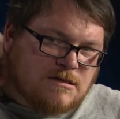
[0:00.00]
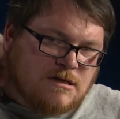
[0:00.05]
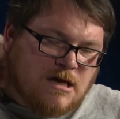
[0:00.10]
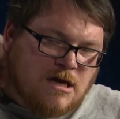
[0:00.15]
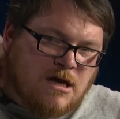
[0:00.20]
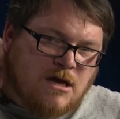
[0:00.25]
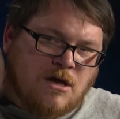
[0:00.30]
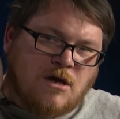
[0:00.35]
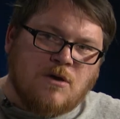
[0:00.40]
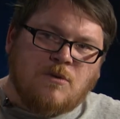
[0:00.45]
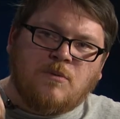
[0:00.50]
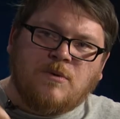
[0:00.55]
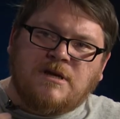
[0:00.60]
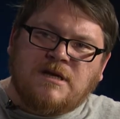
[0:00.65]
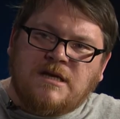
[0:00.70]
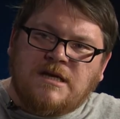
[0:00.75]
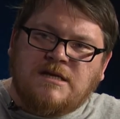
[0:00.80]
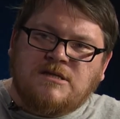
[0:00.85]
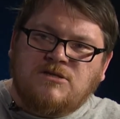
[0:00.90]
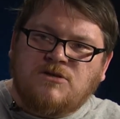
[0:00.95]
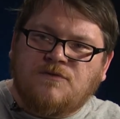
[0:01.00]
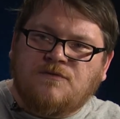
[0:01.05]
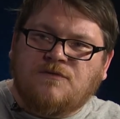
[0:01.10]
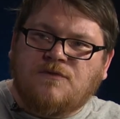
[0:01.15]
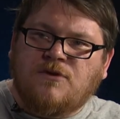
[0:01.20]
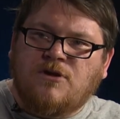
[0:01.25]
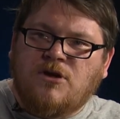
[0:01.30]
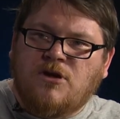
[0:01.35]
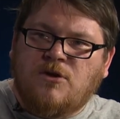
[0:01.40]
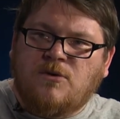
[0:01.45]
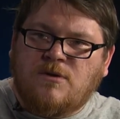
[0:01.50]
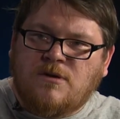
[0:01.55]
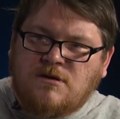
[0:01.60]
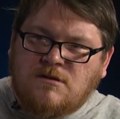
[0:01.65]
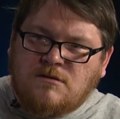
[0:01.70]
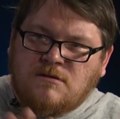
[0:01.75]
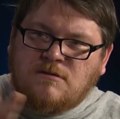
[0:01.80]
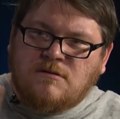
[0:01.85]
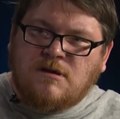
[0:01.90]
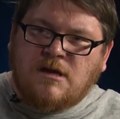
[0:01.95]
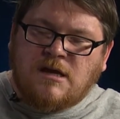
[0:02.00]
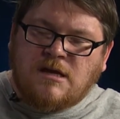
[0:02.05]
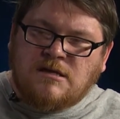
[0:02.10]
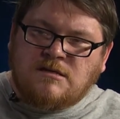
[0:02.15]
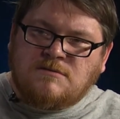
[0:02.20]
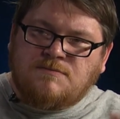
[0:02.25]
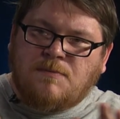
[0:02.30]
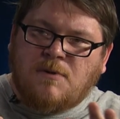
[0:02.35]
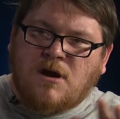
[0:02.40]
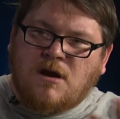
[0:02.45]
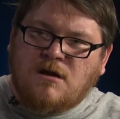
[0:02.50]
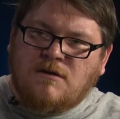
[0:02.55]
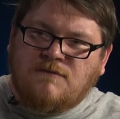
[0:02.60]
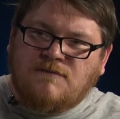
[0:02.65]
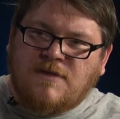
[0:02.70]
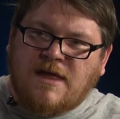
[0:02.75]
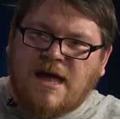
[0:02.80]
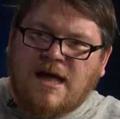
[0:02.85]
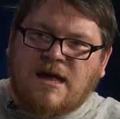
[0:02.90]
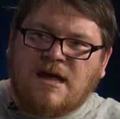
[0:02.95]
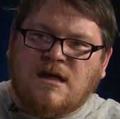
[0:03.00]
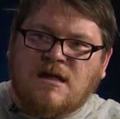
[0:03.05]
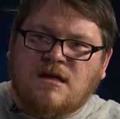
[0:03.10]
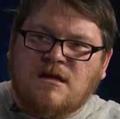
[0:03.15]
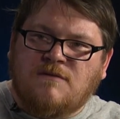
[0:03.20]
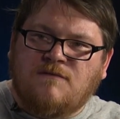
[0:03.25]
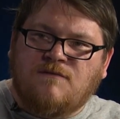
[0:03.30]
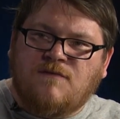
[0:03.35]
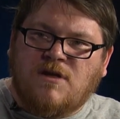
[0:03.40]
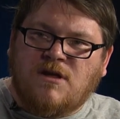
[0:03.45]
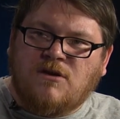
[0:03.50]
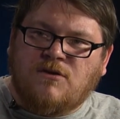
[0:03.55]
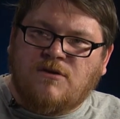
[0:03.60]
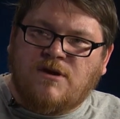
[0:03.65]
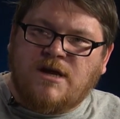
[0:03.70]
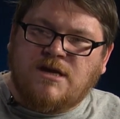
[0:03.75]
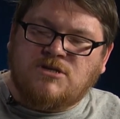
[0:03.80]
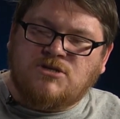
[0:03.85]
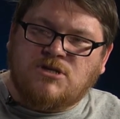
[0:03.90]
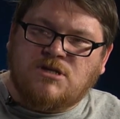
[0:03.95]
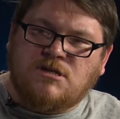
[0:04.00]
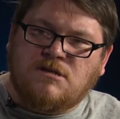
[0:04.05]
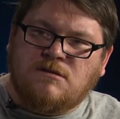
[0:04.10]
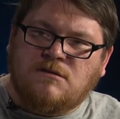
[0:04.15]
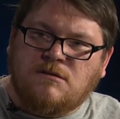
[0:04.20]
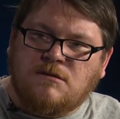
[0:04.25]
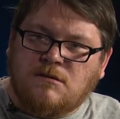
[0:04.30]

Well, I will. What did he do for you and as part of that configuration? Um,